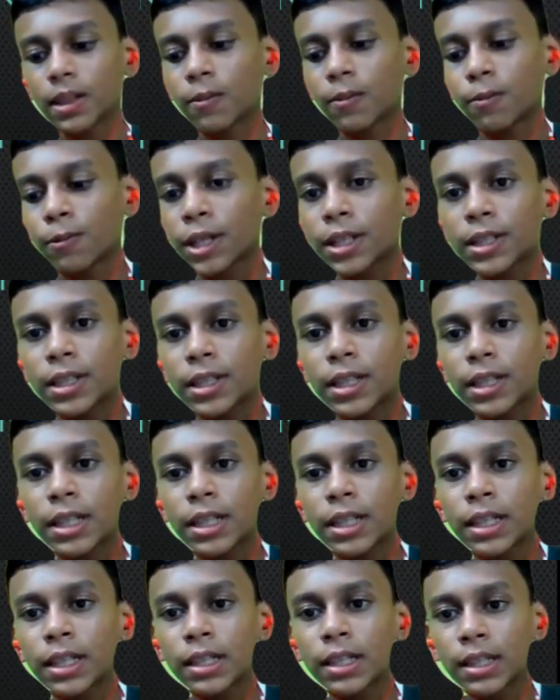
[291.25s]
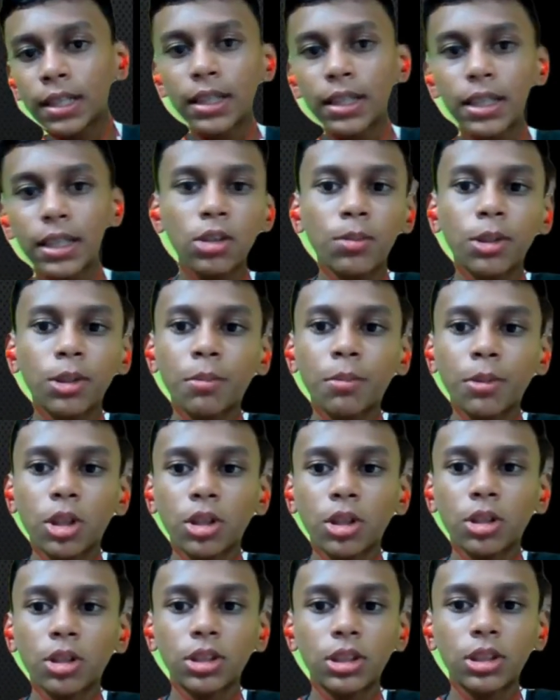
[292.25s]
affecting the equilibrium
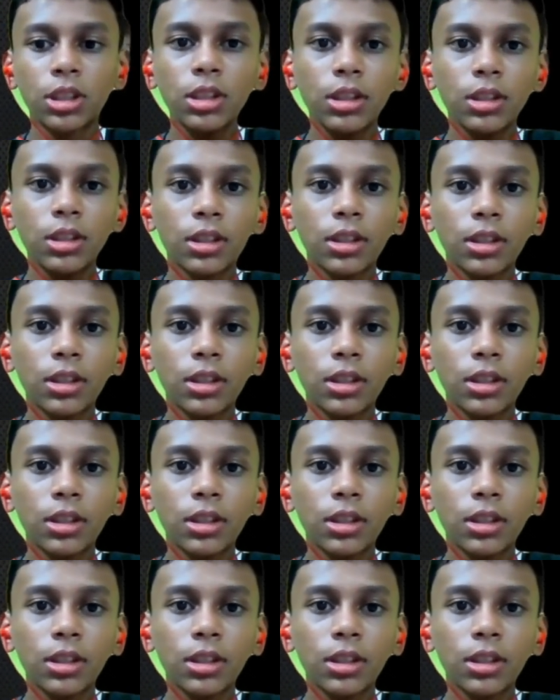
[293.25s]
constant.